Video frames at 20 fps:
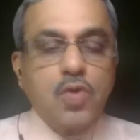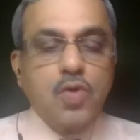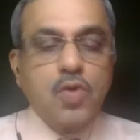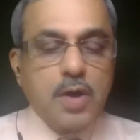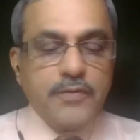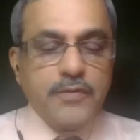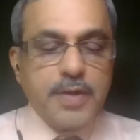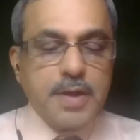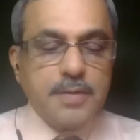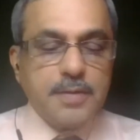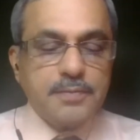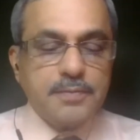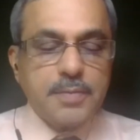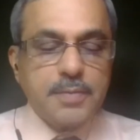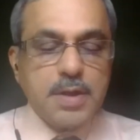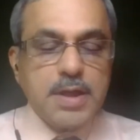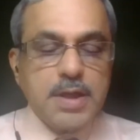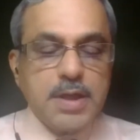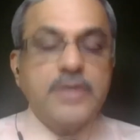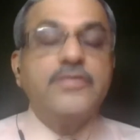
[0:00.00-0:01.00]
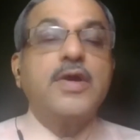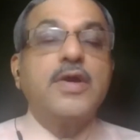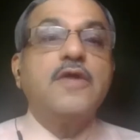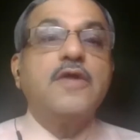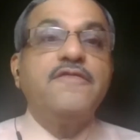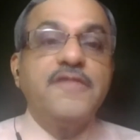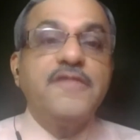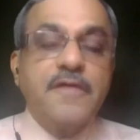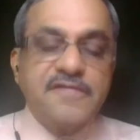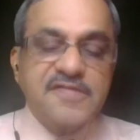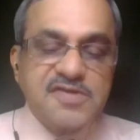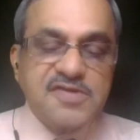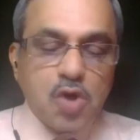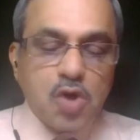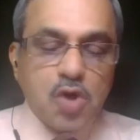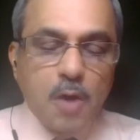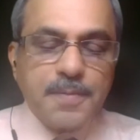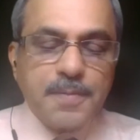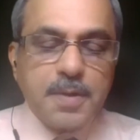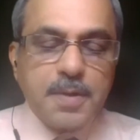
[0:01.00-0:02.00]
go away, even if you have
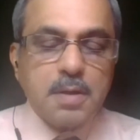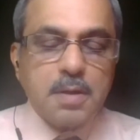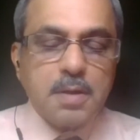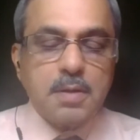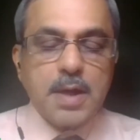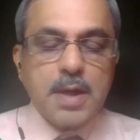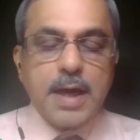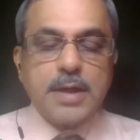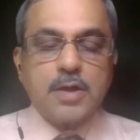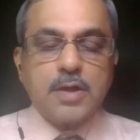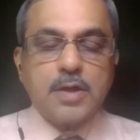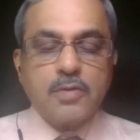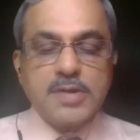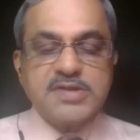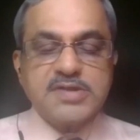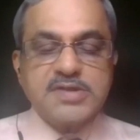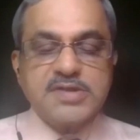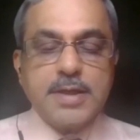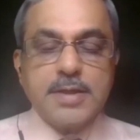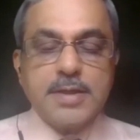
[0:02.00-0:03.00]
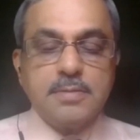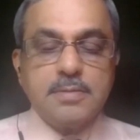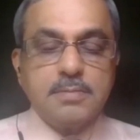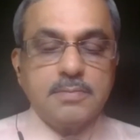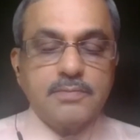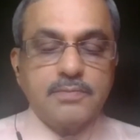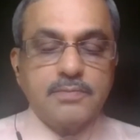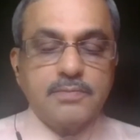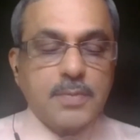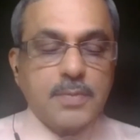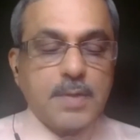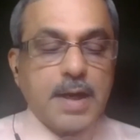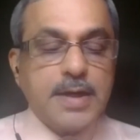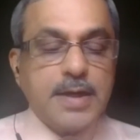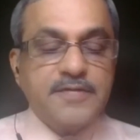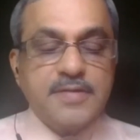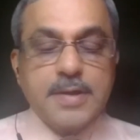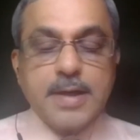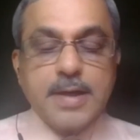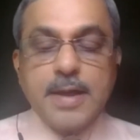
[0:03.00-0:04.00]
stopped atorvastatin,
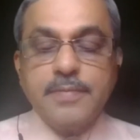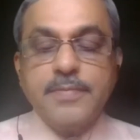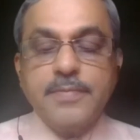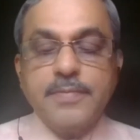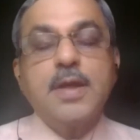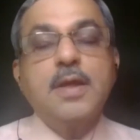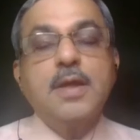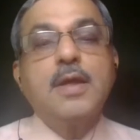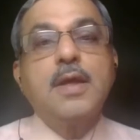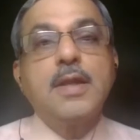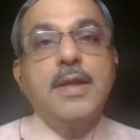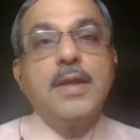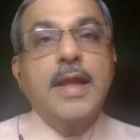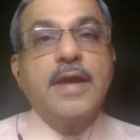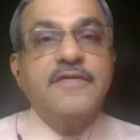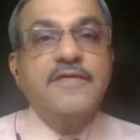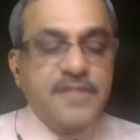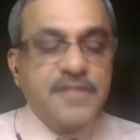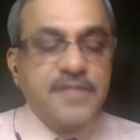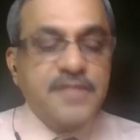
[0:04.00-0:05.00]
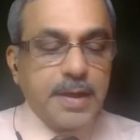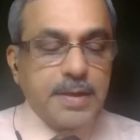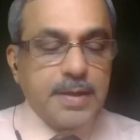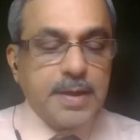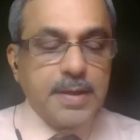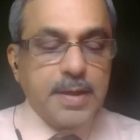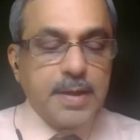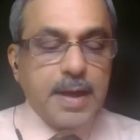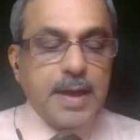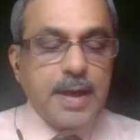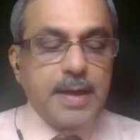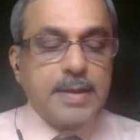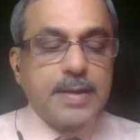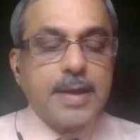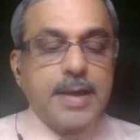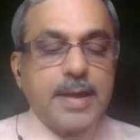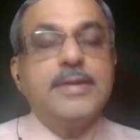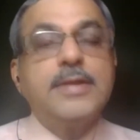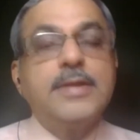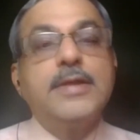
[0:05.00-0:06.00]
and it can be life-threatening and
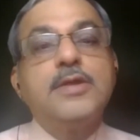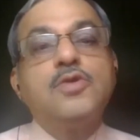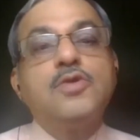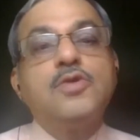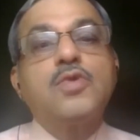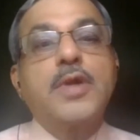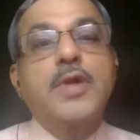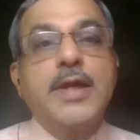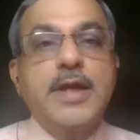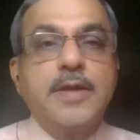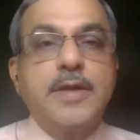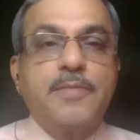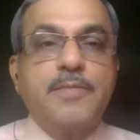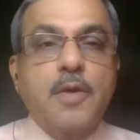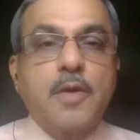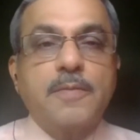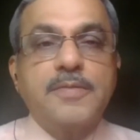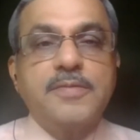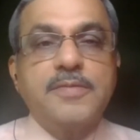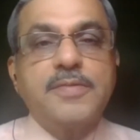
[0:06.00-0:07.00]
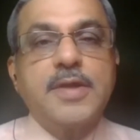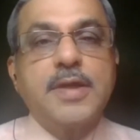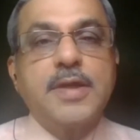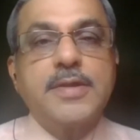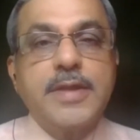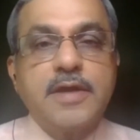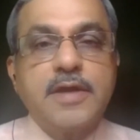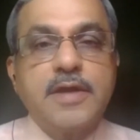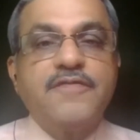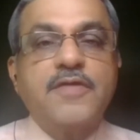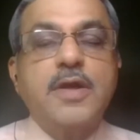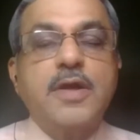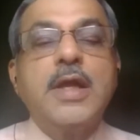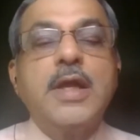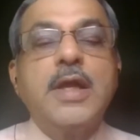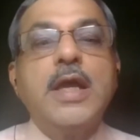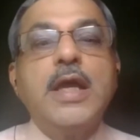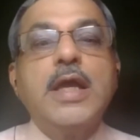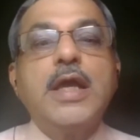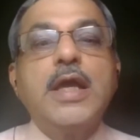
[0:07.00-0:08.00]
can lead to kidney problems. And therefore,
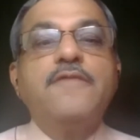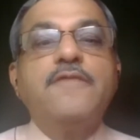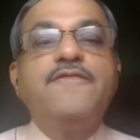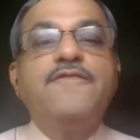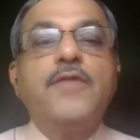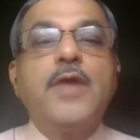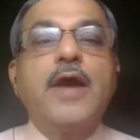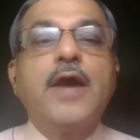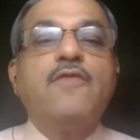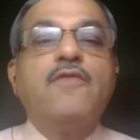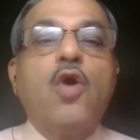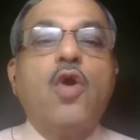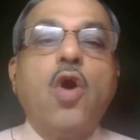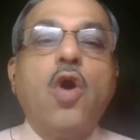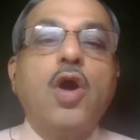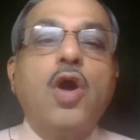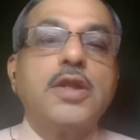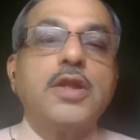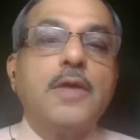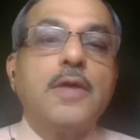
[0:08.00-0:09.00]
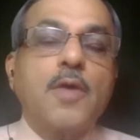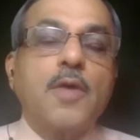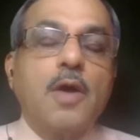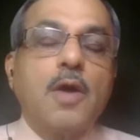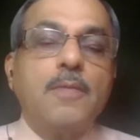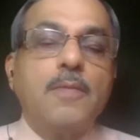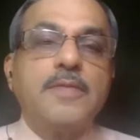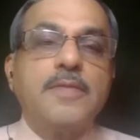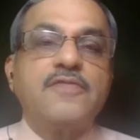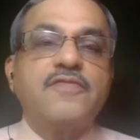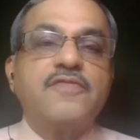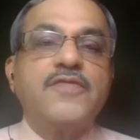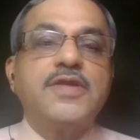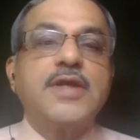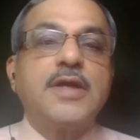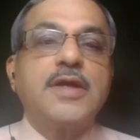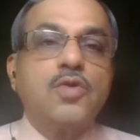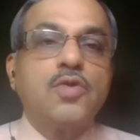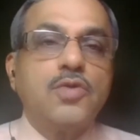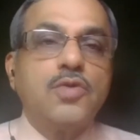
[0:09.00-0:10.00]
if you have all the problems
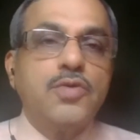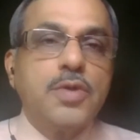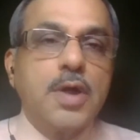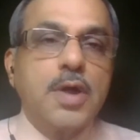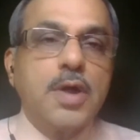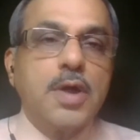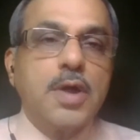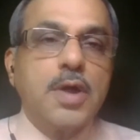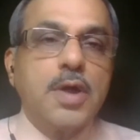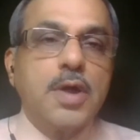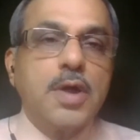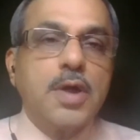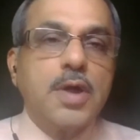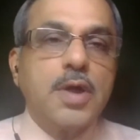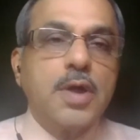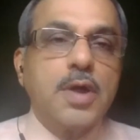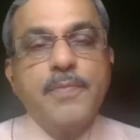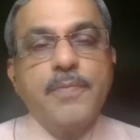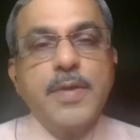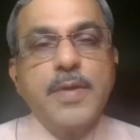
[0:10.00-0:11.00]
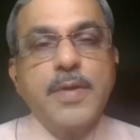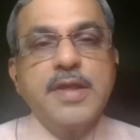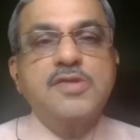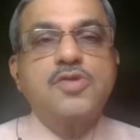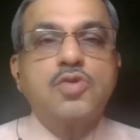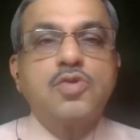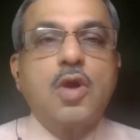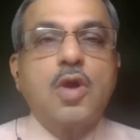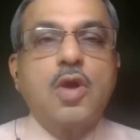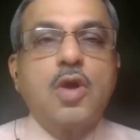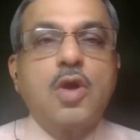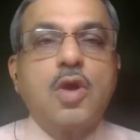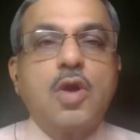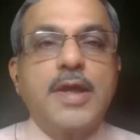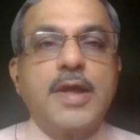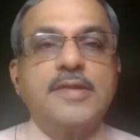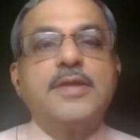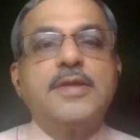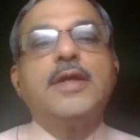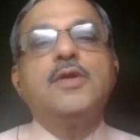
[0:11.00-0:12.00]
which I told you earlier, please do
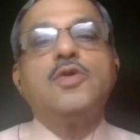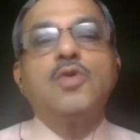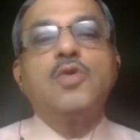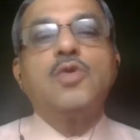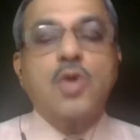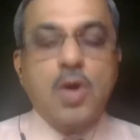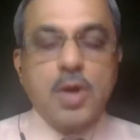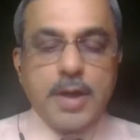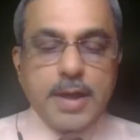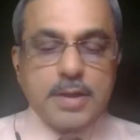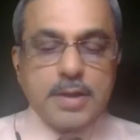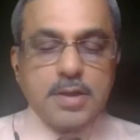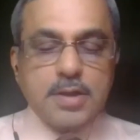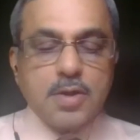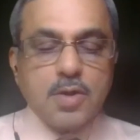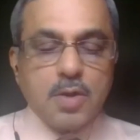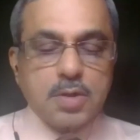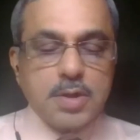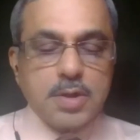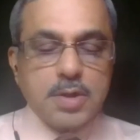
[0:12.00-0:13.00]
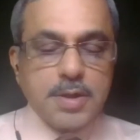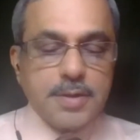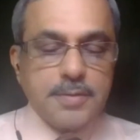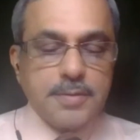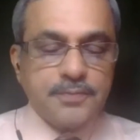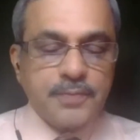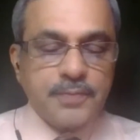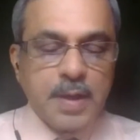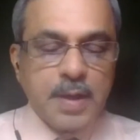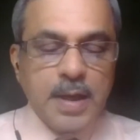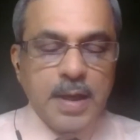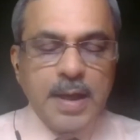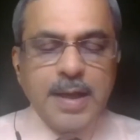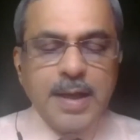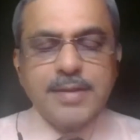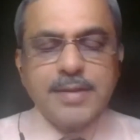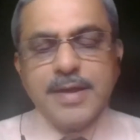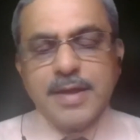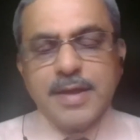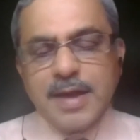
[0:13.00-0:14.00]
not hesitate to contact the doctor.
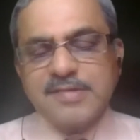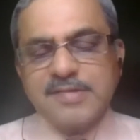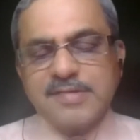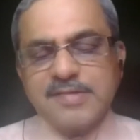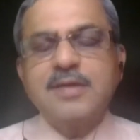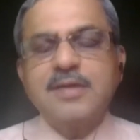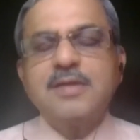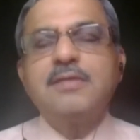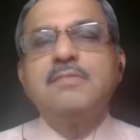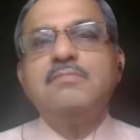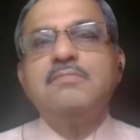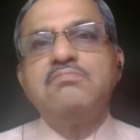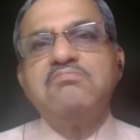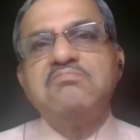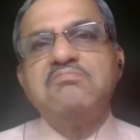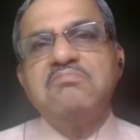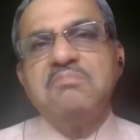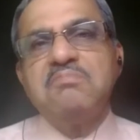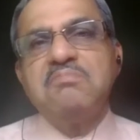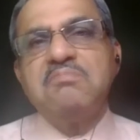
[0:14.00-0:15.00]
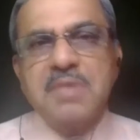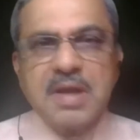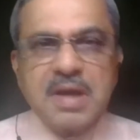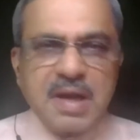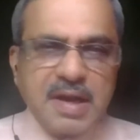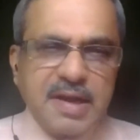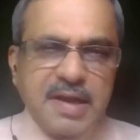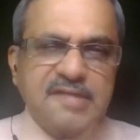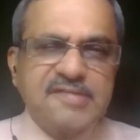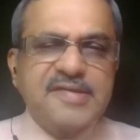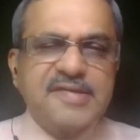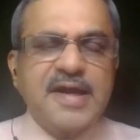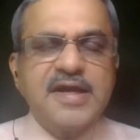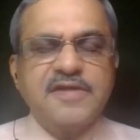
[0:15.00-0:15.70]
There are certain very